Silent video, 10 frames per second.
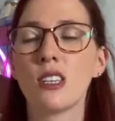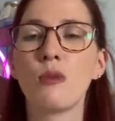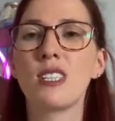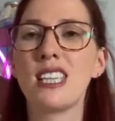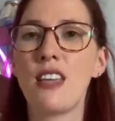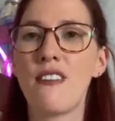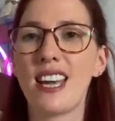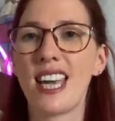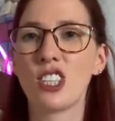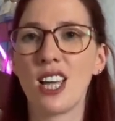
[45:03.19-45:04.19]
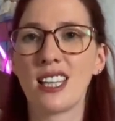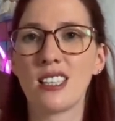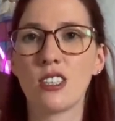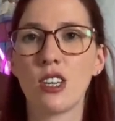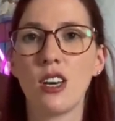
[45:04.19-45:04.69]
so we'll see if I get a
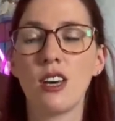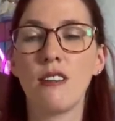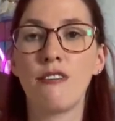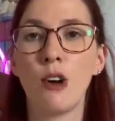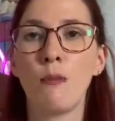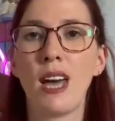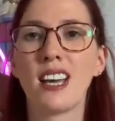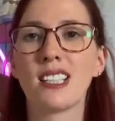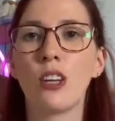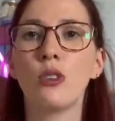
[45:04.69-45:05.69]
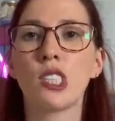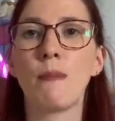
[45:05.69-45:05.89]
chance to film that, because I'll also